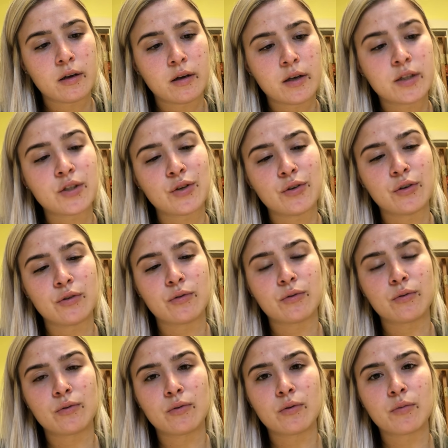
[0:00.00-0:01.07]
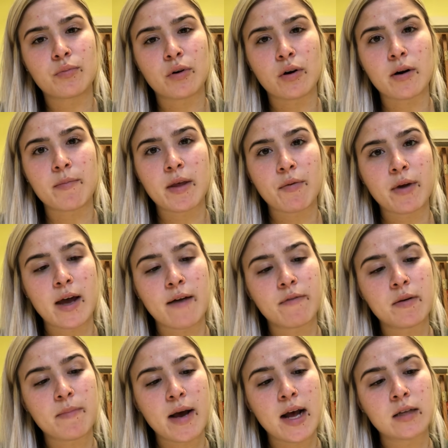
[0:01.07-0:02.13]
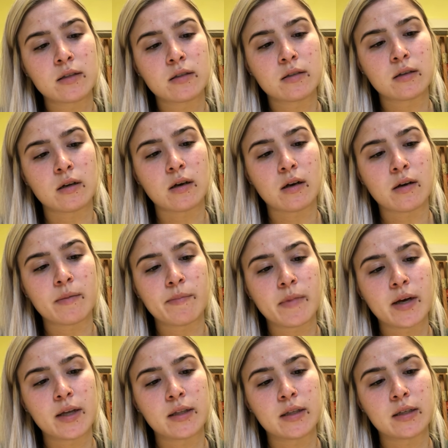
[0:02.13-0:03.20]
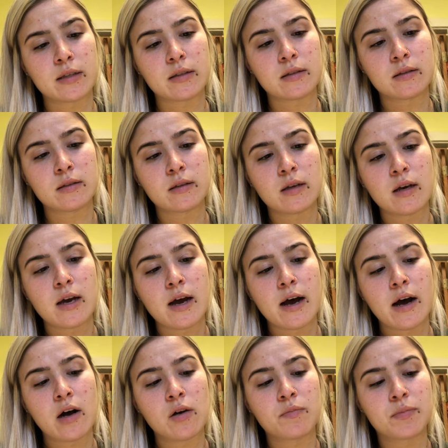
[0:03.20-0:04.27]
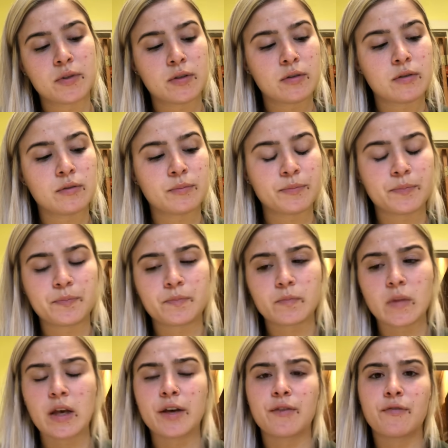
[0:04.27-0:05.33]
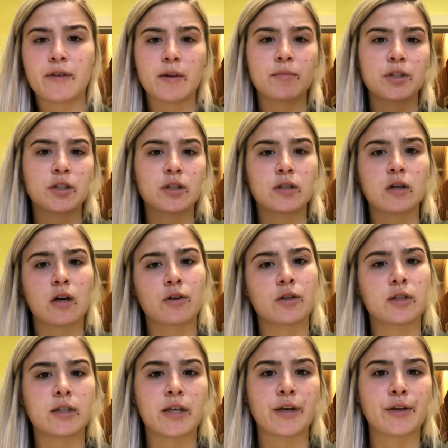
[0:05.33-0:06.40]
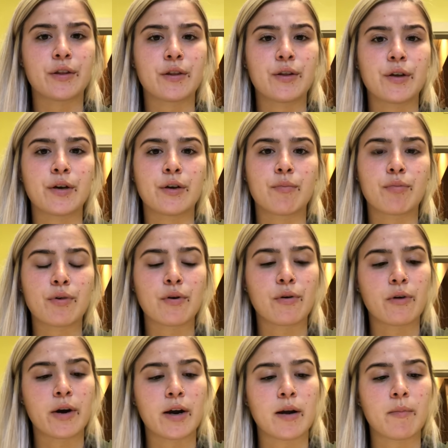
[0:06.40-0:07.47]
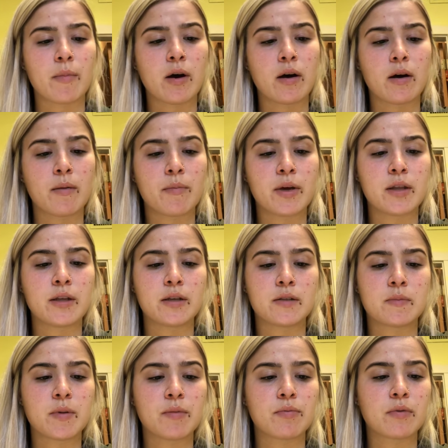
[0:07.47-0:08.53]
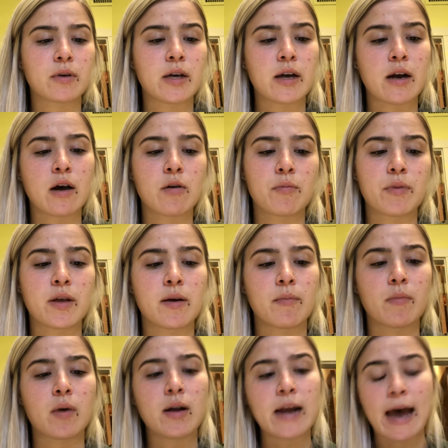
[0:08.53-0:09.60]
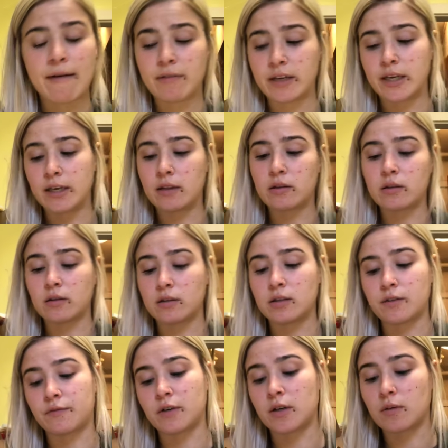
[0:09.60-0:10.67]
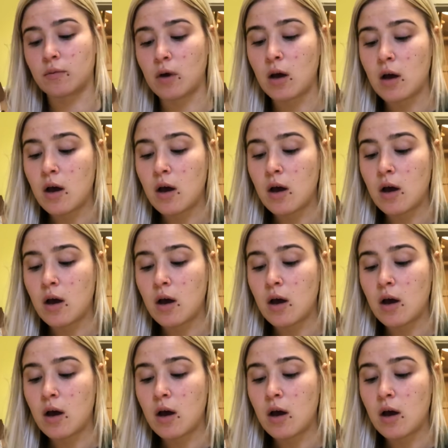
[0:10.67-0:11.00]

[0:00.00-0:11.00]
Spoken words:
it's a new program that we have in Mass, and this helps like families just understand their program, and these people can help them navigate the different